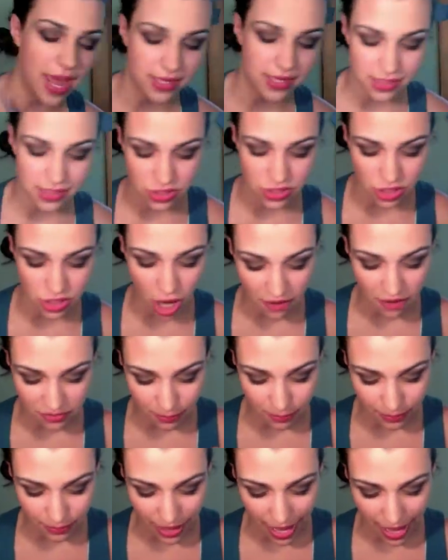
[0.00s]
and it's a soft
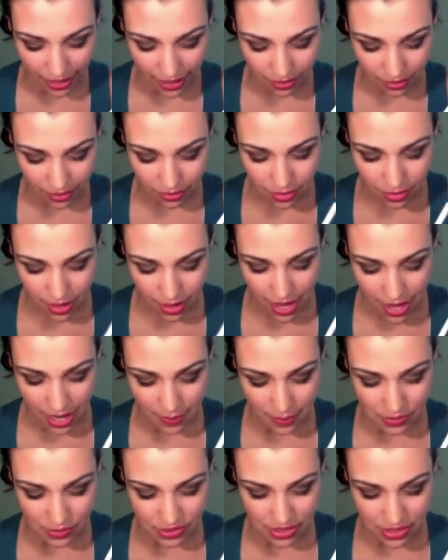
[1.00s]
black, and
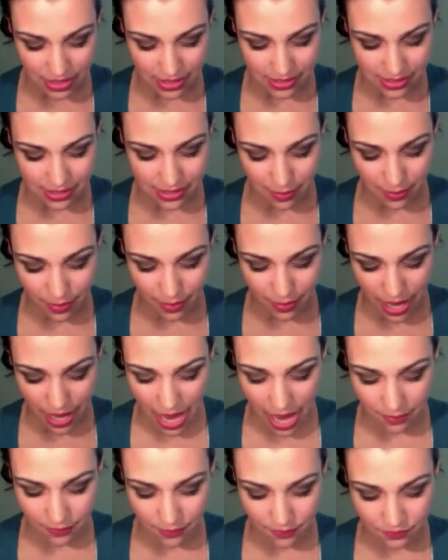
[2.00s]
I'm just going to dip
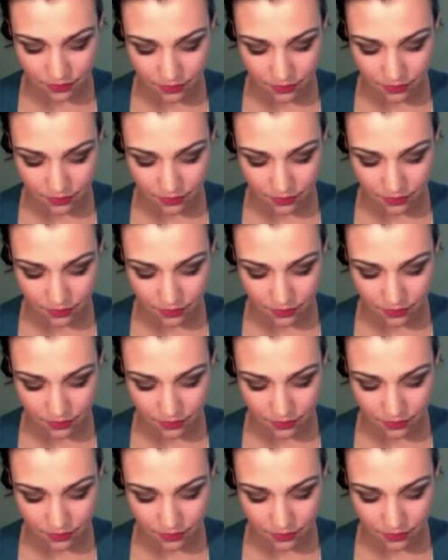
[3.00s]
my